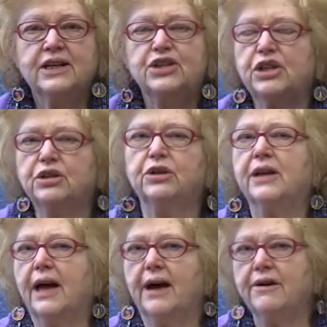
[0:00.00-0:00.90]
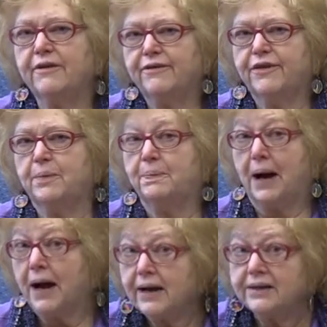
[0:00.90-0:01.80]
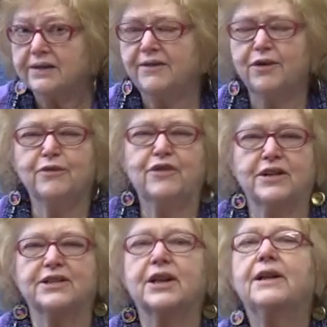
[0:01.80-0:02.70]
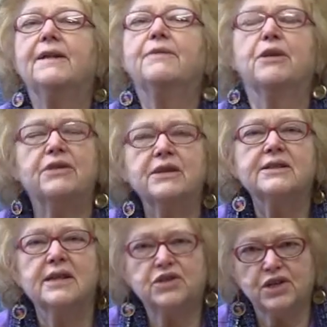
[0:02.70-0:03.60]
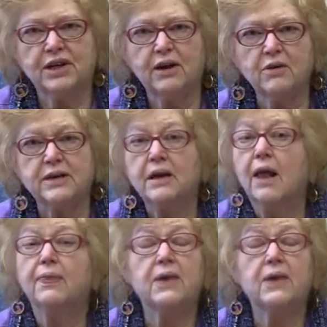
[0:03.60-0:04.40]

She took out of the pockets of her vest the things that she carried,